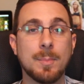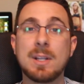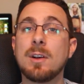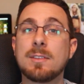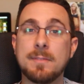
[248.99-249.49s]

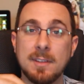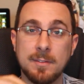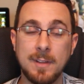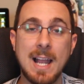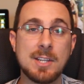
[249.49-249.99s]
Because if this
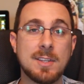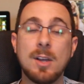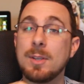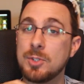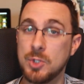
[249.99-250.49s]
flash
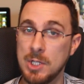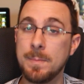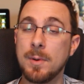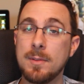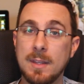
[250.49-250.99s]
sale is
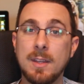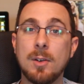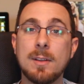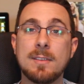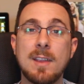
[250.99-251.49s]
cheaper than the
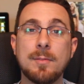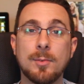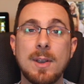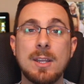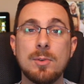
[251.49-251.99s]
Early Saver
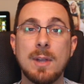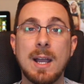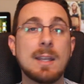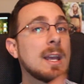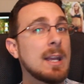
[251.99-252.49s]
rate you
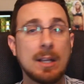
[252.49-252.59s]
got,